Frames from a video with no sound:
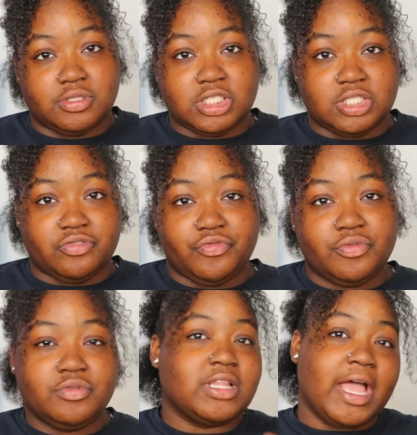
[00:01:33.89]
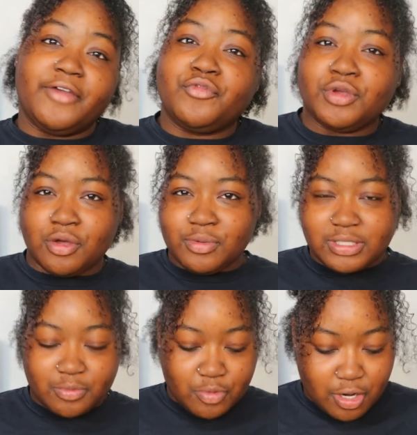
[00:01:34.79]
just like if we're going
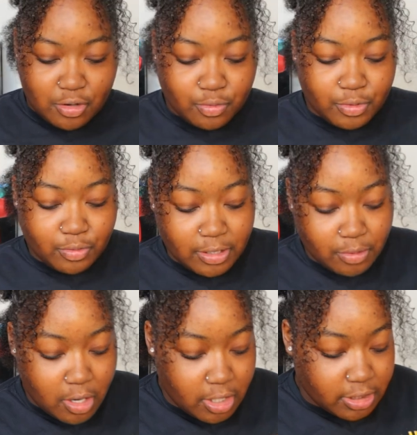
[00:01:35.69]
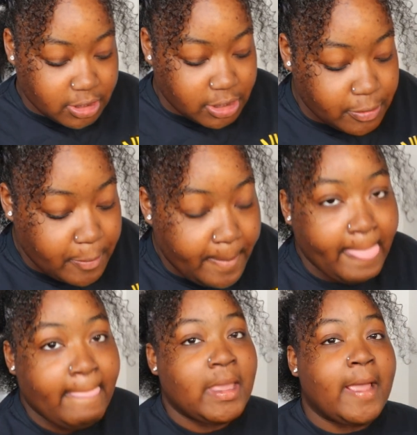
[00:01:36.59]
somewhere or we really want her to look cute.
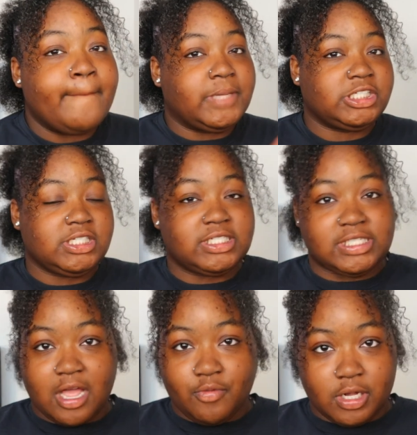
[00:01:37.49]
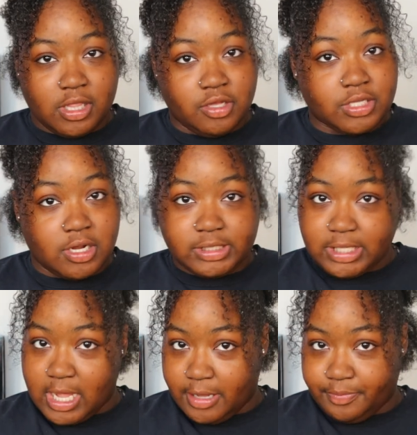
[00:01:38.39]
But she does not wear clothes all the
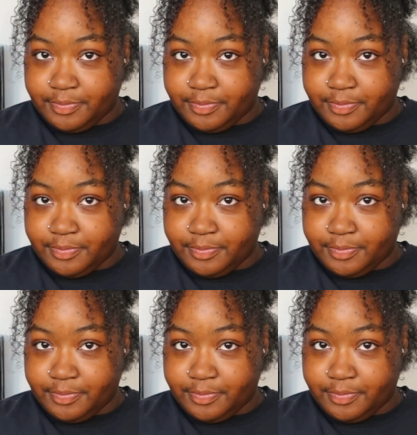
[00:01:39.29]
time.